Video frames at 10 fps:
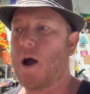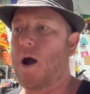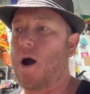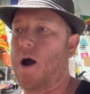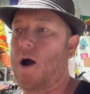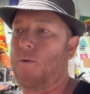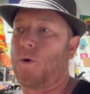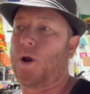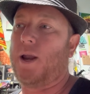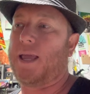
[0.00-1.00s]

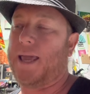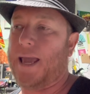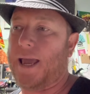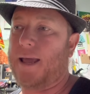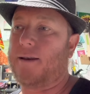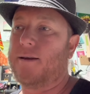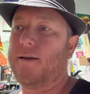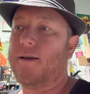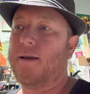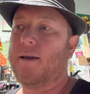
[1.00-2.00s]
We're going to get
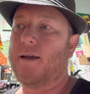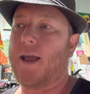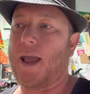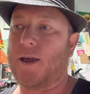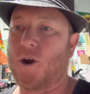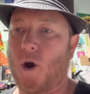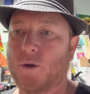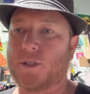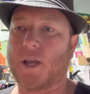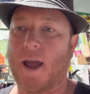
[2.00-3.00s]
a
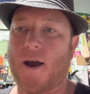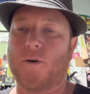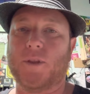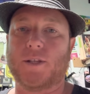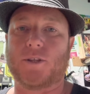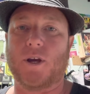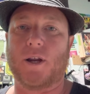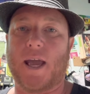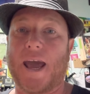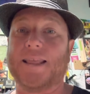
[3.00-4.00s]
Ghost Town that's going
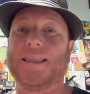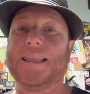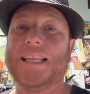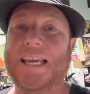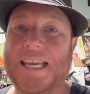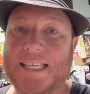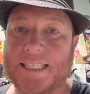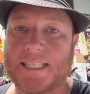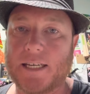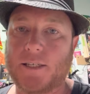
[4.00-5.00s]
to at
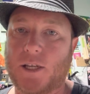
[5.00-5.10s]
least